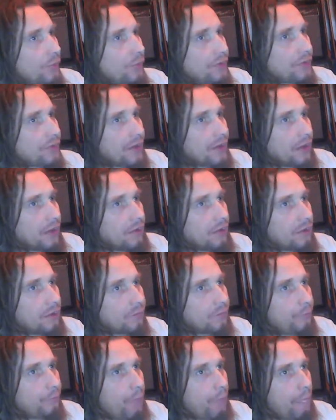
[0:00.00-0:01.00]
day,
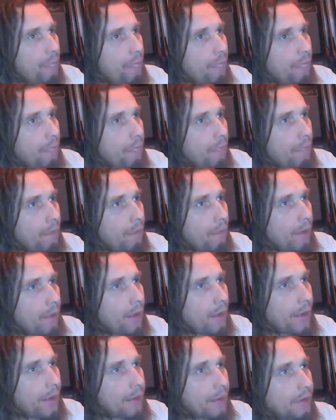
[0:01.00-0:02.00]

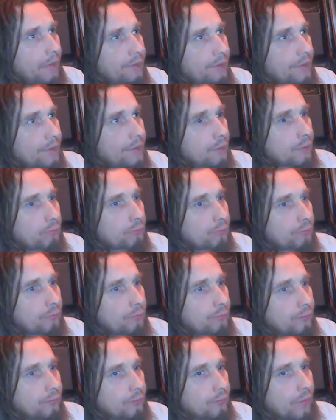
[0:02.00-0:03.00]
and
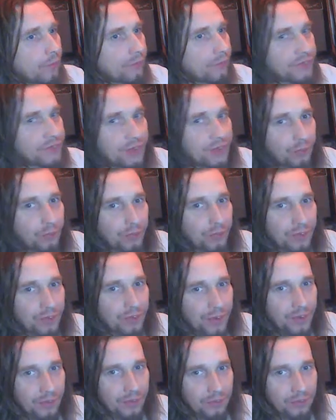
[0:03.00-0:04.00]
I was in there one
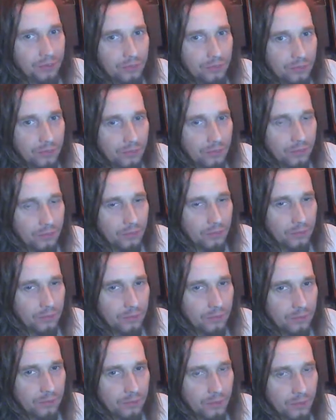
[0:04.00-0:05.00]
day,
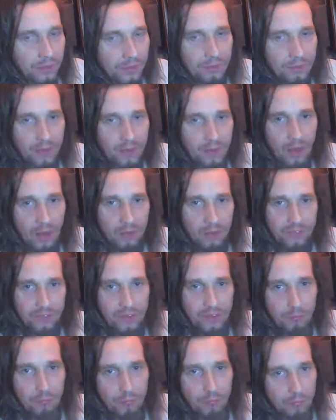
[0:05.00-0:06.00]
and they were like,
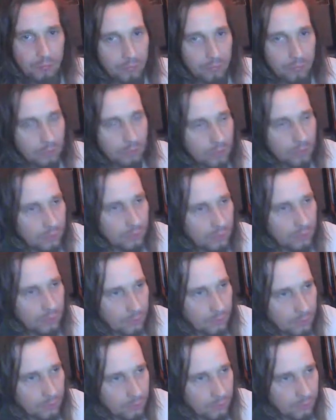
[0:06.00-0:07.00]
Tim,
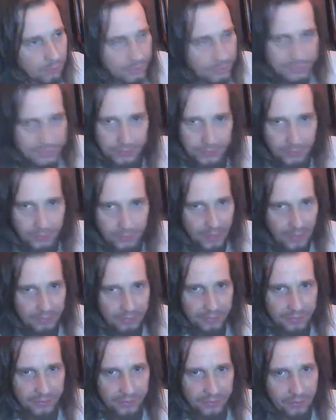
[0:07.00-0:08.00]
are you still without a
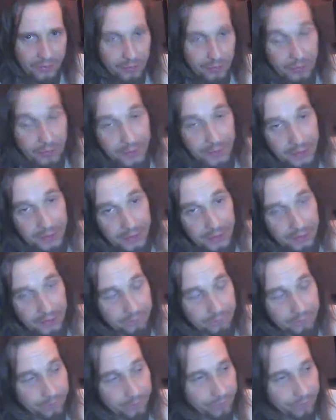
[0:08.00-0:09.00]
guitar? And I'm like, yeah.
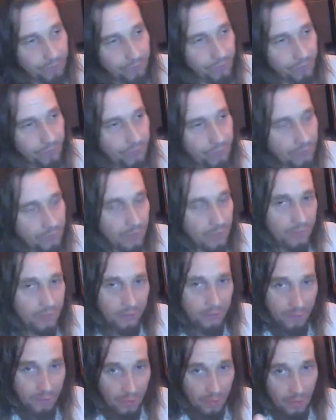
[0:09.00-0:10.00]
And they're
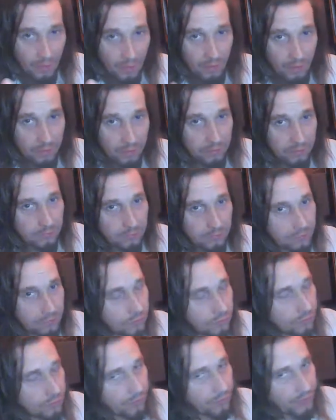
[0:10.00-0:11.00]
like,
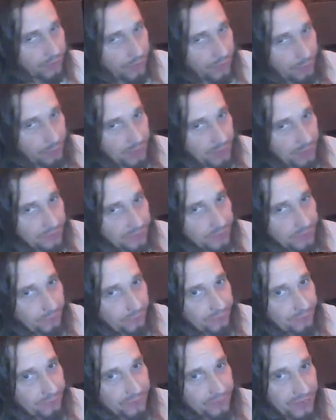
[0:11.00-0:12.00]
And they went into the
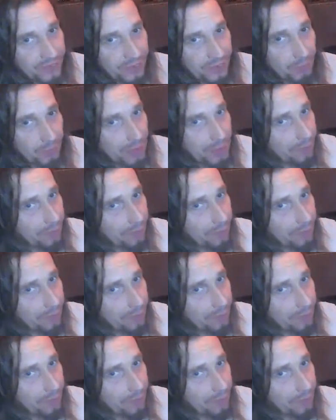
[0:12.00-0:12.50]
office, and they come out with